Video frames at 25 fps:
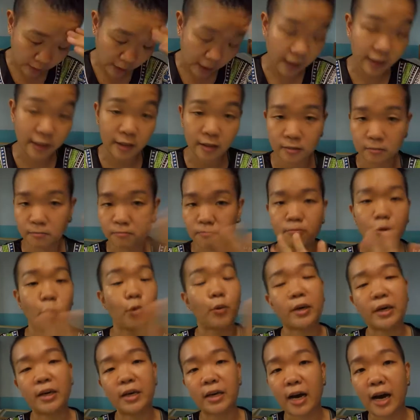
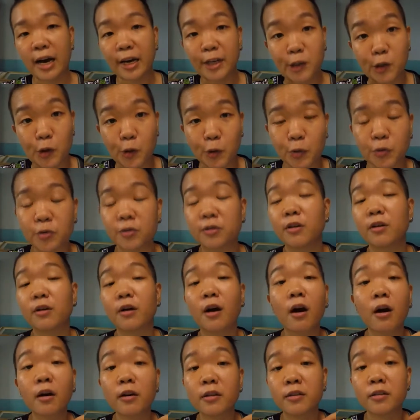I know. They're
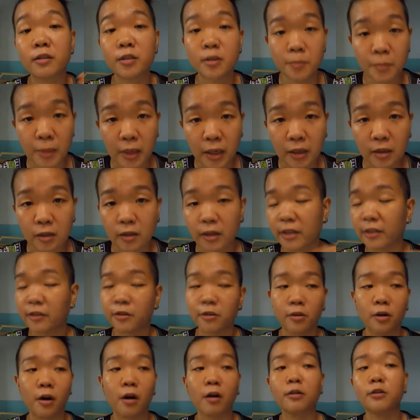hard to spell and
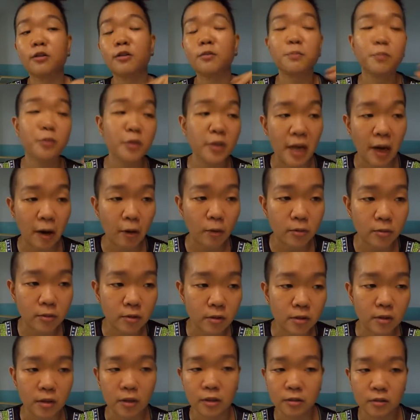they're hard to
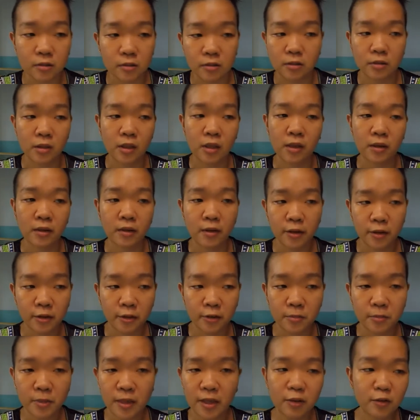pronounce. And
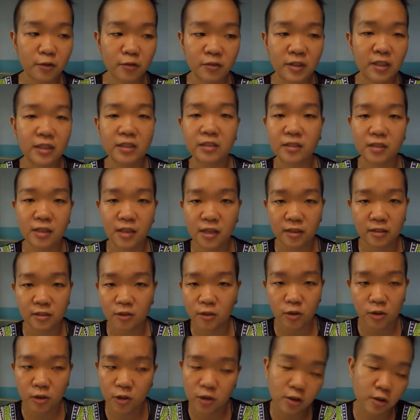they're made of things that
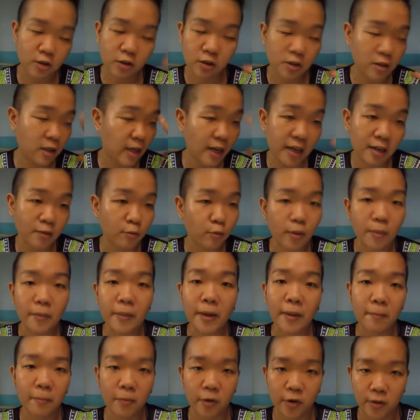you just can't
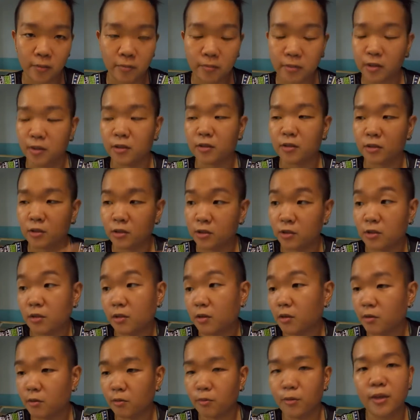remember because
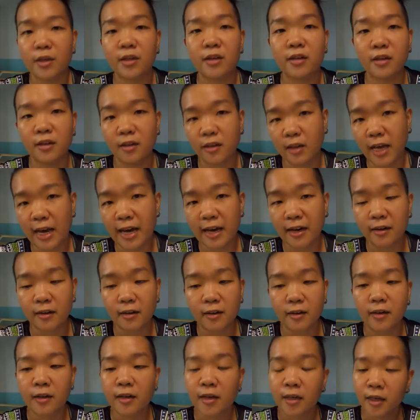they're written in
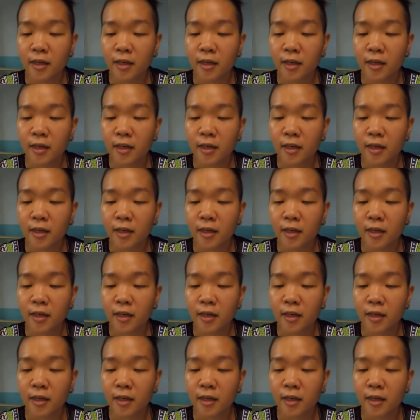Latin.